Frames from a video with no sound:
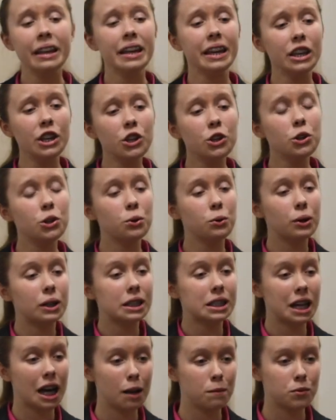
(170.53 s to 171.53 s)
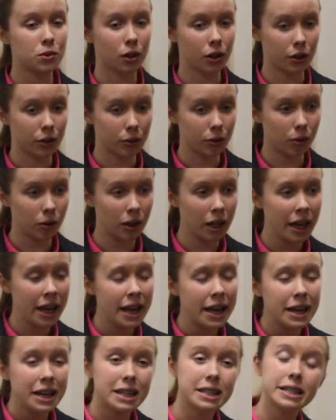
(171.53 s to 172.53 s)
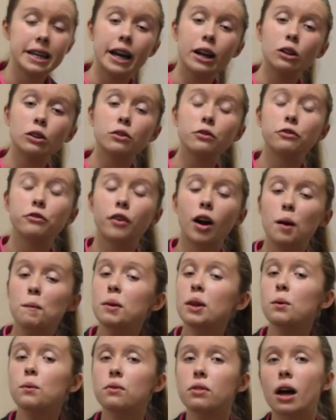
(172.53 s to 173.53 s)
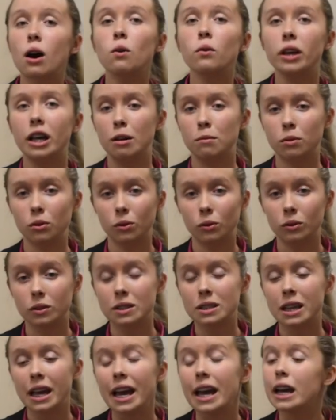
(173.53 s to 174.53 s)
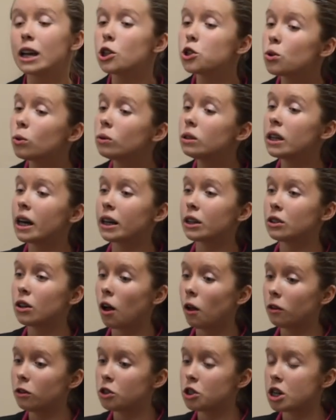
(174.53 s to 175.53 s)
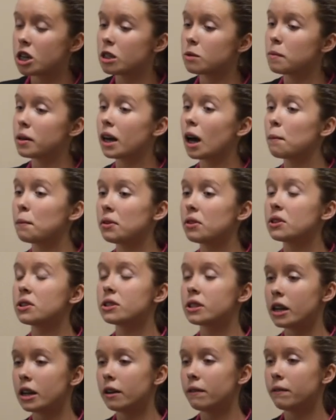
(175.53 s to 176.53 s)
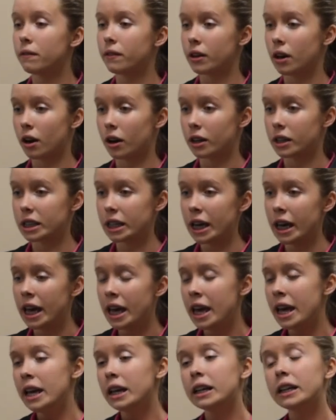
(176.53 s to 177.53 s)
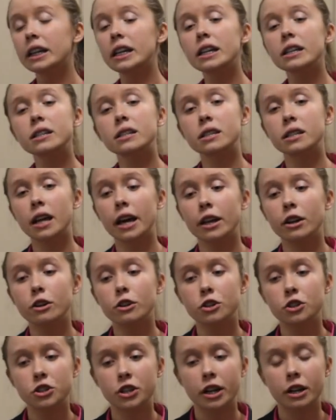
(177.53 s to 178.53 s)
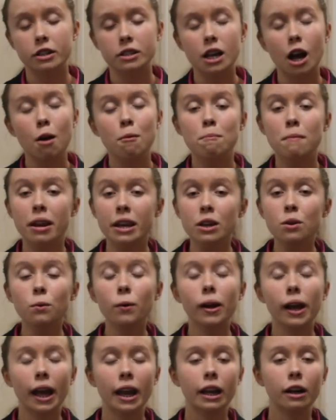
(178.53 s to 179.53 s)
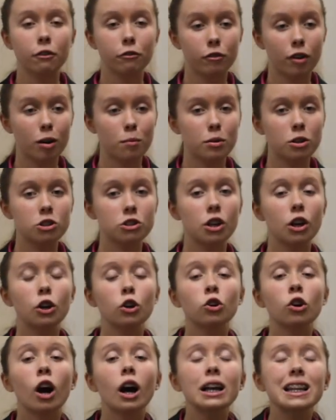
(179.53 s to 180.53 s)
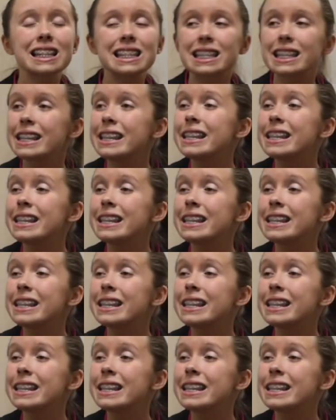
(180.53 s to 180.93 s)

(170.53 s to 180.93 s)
In a New York Times article entitled "Farming Without Chemicals, Age-Old Technology is Becoming the State of the Art," Keith Snyder shares how many organic farmers across the